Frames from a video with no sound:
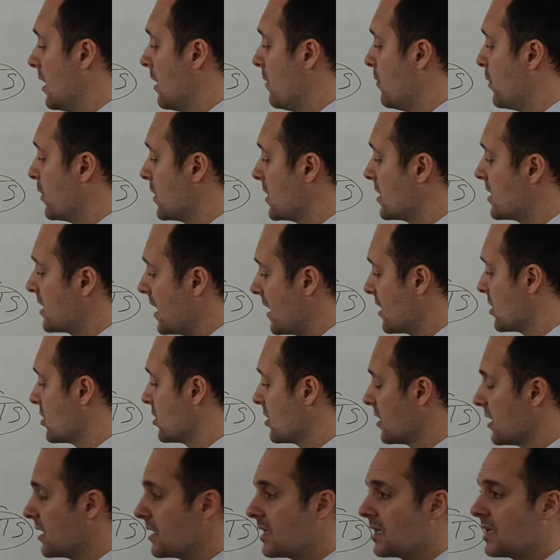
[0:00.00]
but
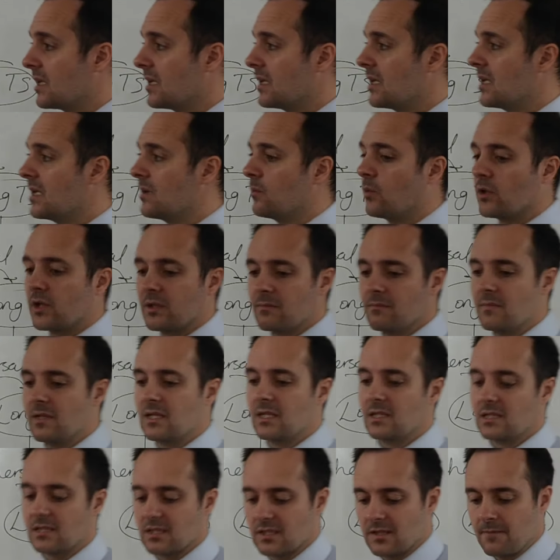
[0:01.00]
essentially what it
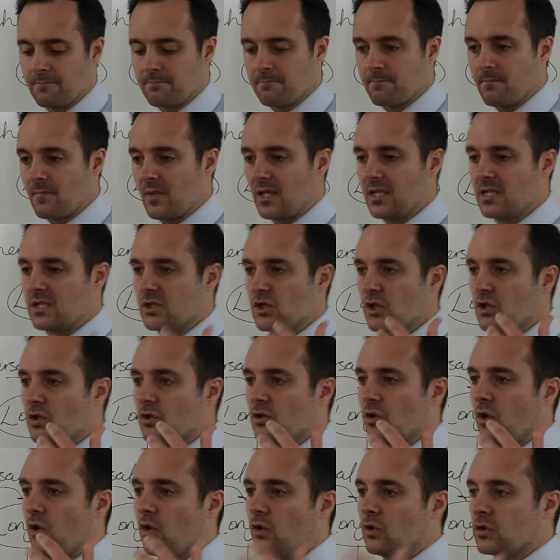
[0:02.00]
means is you can
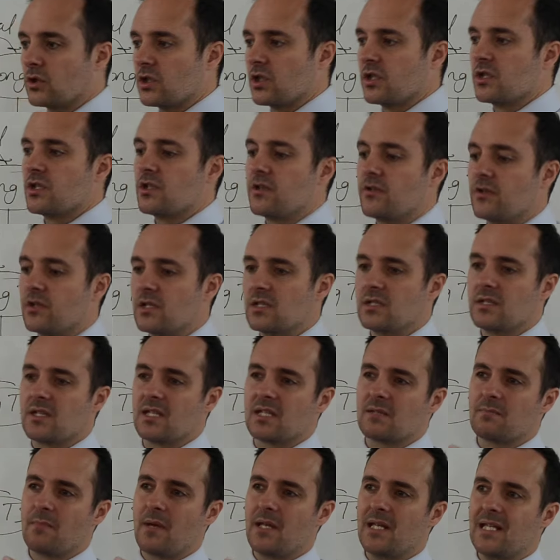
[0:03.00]
hold
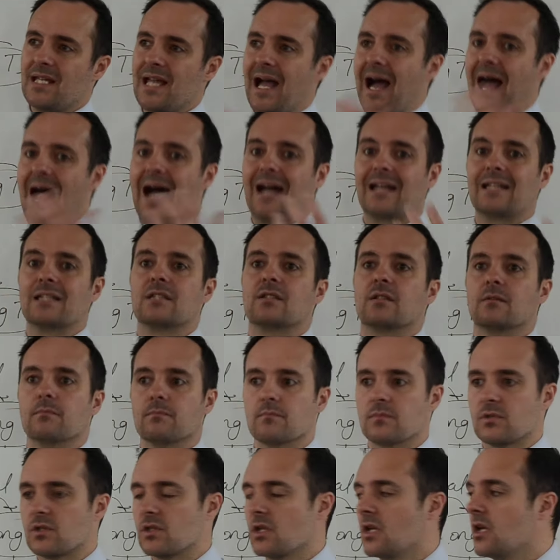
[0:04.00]
this many
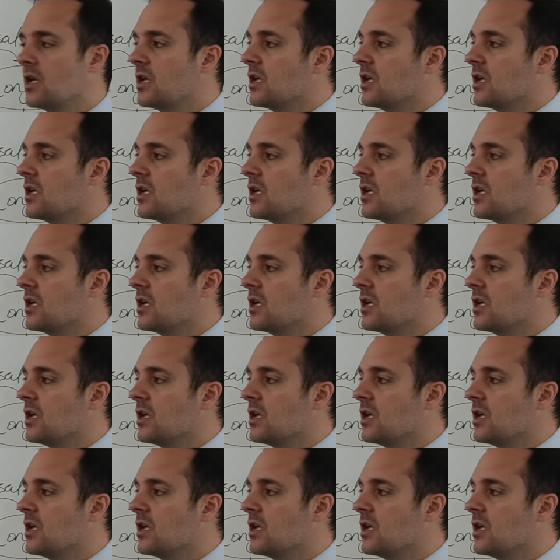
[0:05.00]
items.